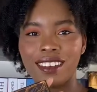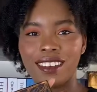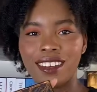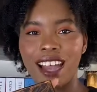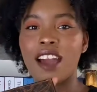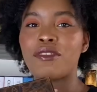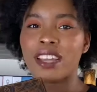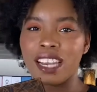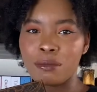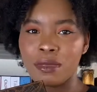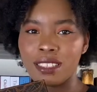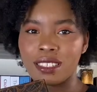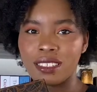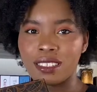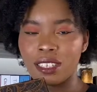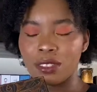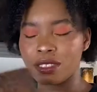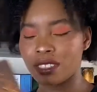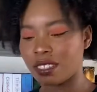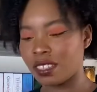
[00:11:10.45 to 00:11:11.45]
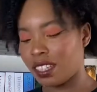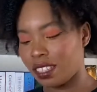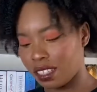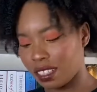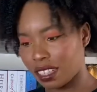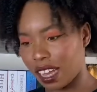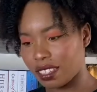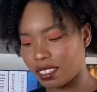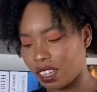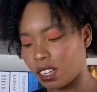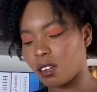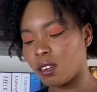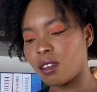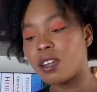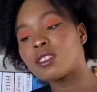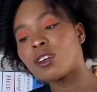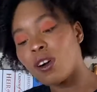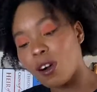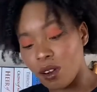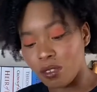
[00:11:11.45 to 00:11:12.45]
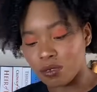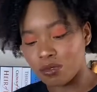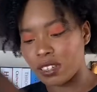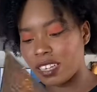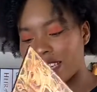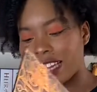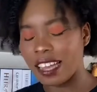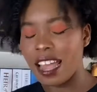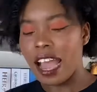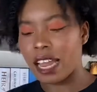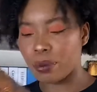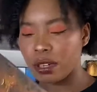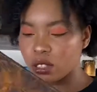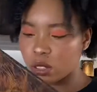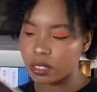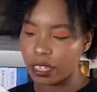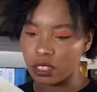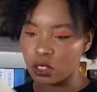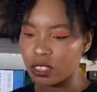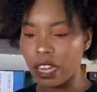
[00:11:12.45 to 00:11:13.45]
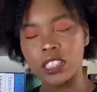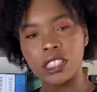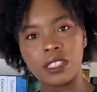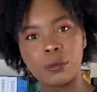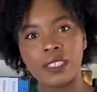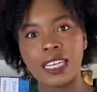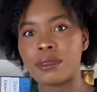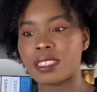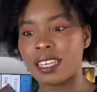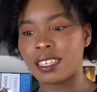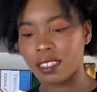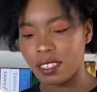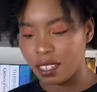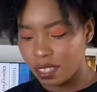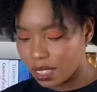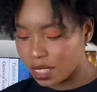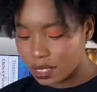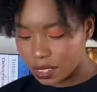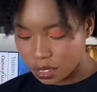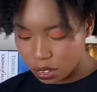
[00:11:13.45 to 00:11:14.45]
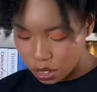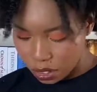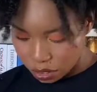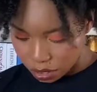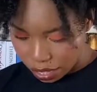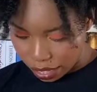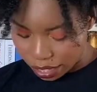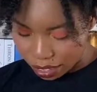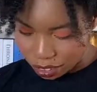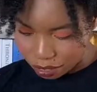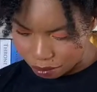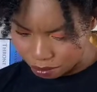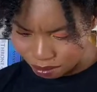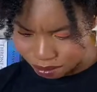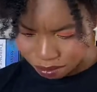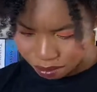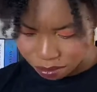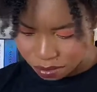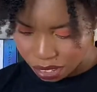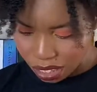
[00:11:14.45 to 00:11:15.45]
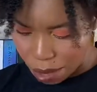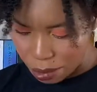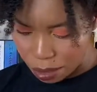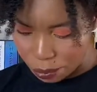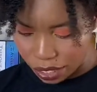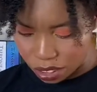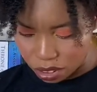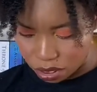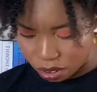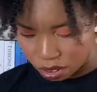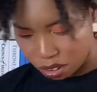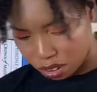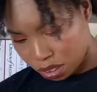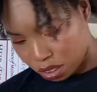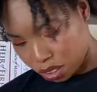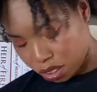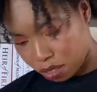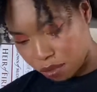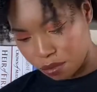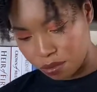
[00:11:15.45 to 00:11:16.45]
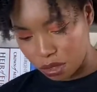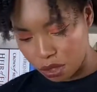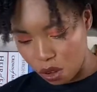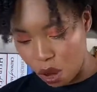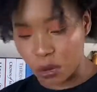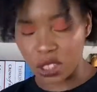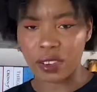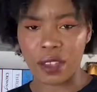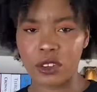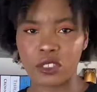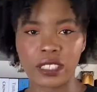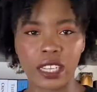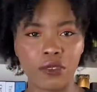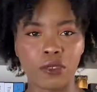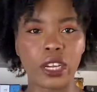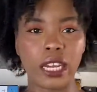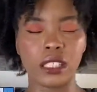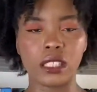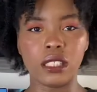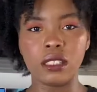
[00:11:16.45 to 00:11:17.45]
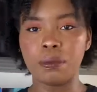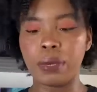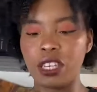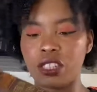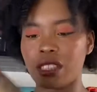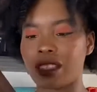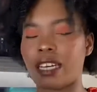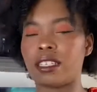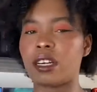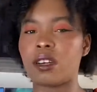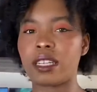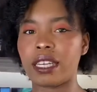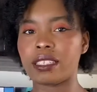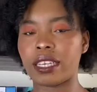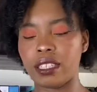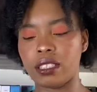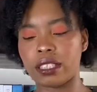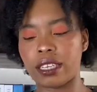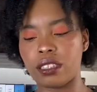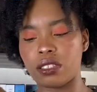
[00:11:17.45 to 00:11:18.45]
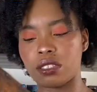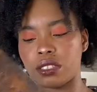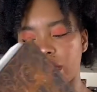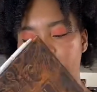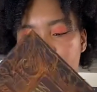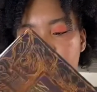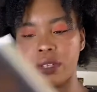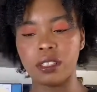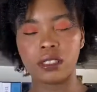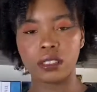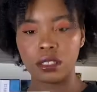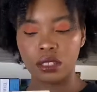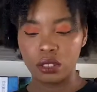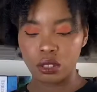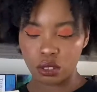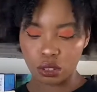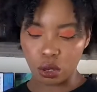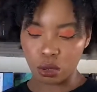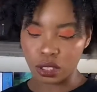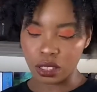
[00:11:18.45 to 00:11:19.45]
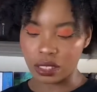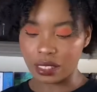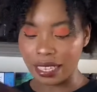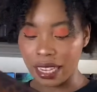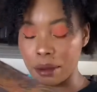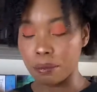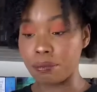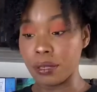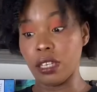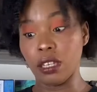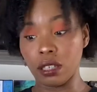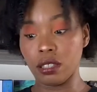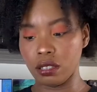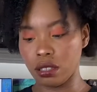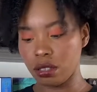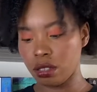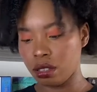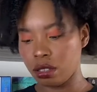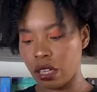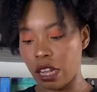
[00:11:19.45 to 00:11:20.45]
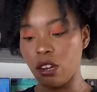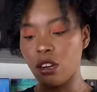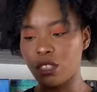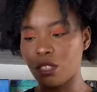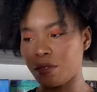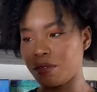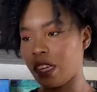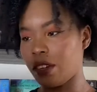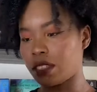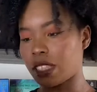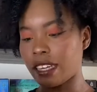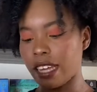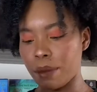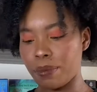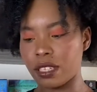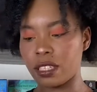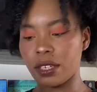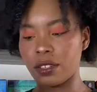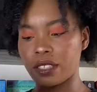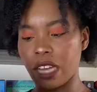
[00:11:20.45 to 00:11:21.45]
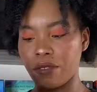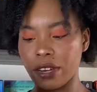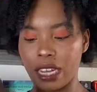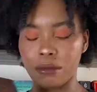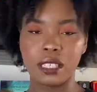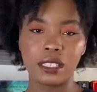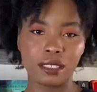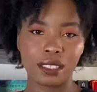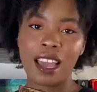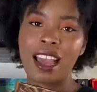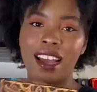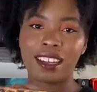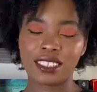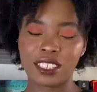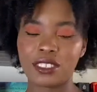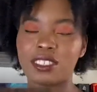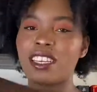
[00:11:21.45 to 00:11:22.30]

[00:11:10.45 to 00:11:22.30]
African myths and tales. This has a lot of really like I'm going to so it's hard to read, but I'm just like this is a how many pages? Almost 500, like 480 pages, and they're all like tiny prints. So this is like a lot of tales, like epic tales, African myths and tales.